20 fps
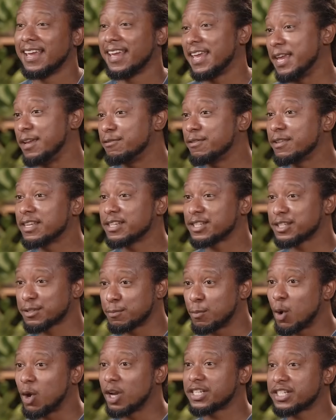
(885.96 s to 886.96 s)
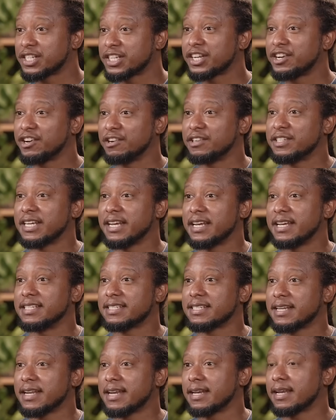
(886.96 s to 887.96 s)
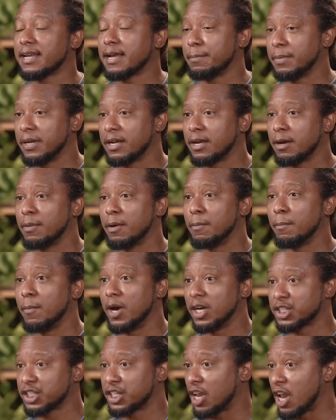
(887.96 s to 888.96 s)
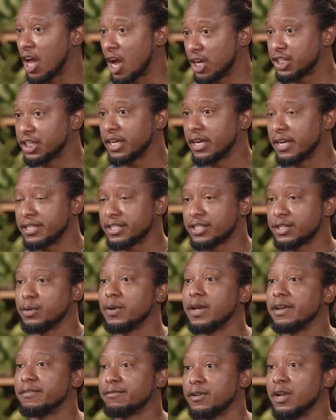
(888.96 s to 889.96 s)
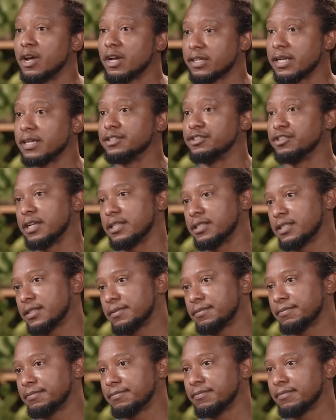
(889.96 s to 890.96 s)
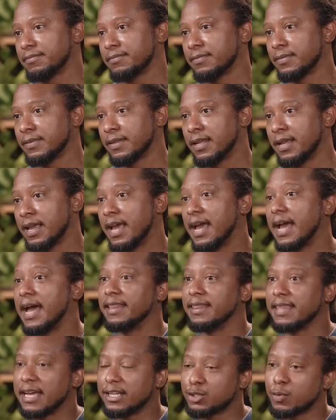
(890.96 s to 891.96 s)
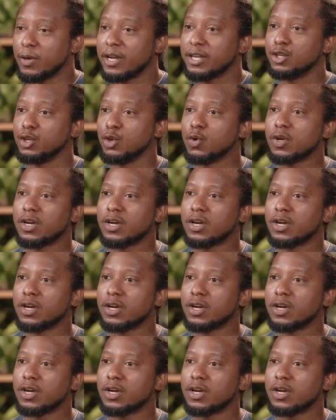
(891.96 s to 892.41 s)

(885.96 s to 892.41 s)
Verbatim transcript: Even the smallest security incident can become a much larger issue if not addressed. And that's where you